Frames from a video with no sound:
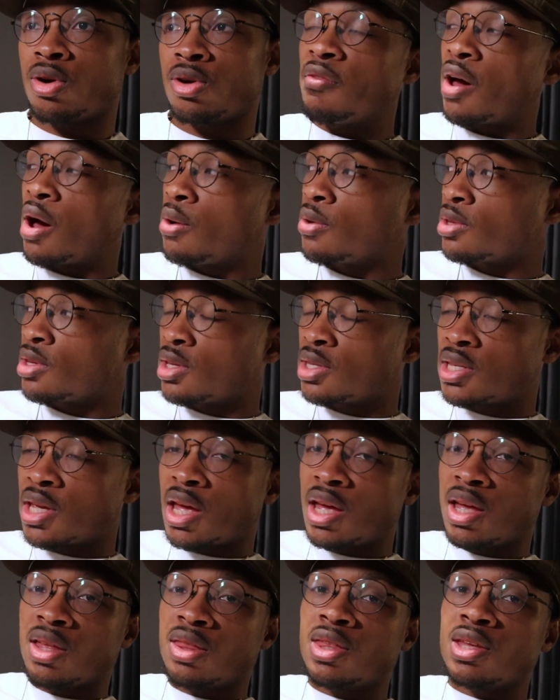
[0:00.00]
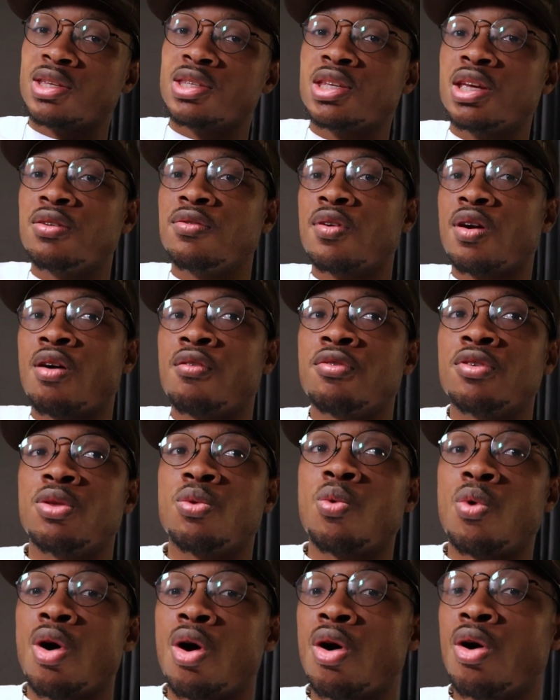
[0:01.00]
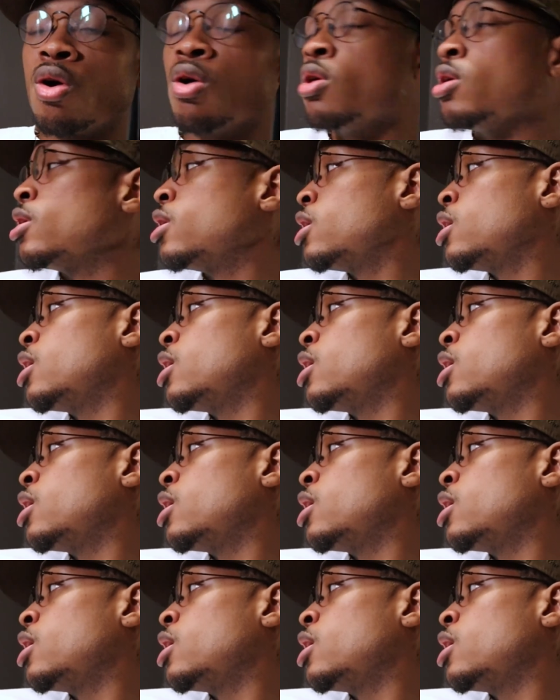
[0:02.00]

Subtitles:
If I was to take this TV off of the wall,